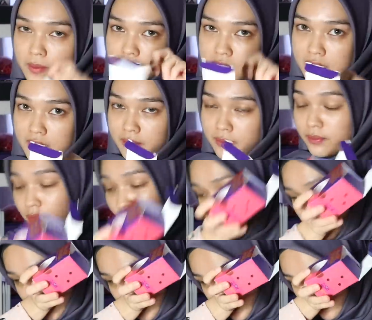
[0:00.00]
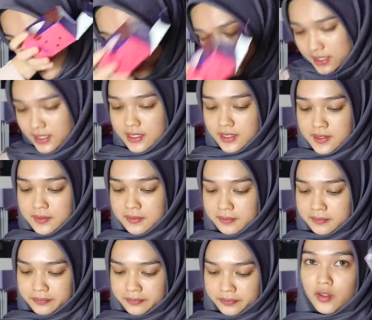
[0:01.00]
comes in a box like
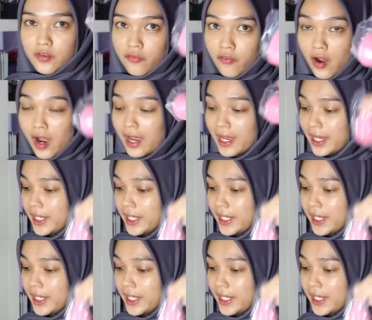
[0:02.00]
this. Before